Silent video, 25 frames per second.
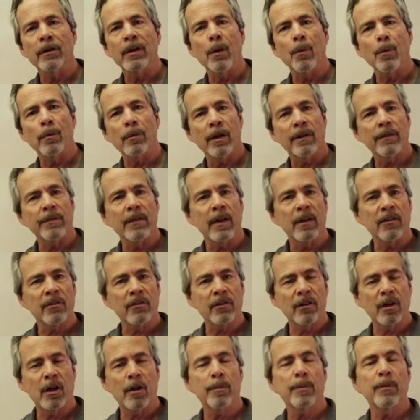now we'll let that
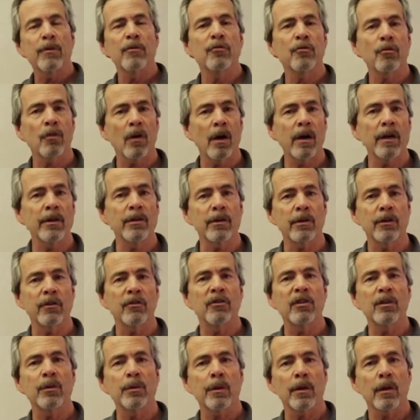set up and dry, and you can
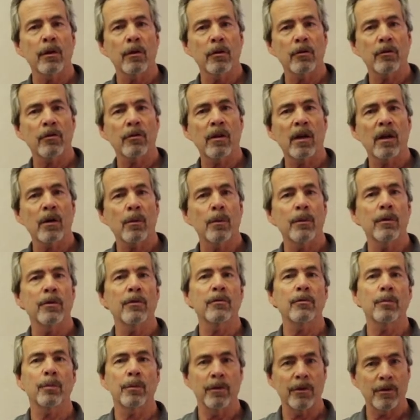see what it looks like when
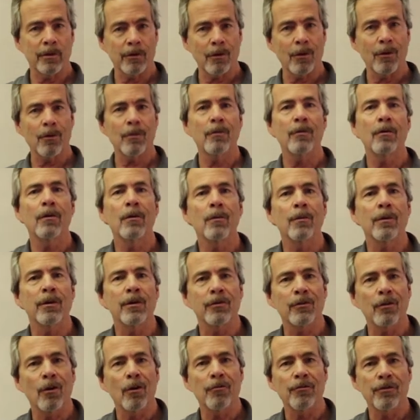it's all
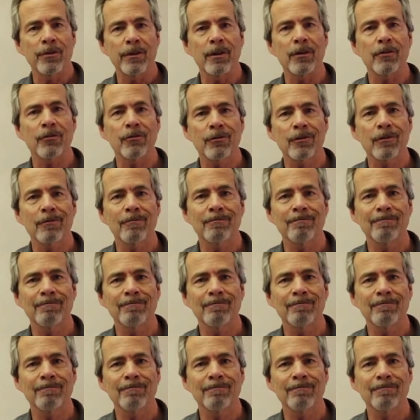finished.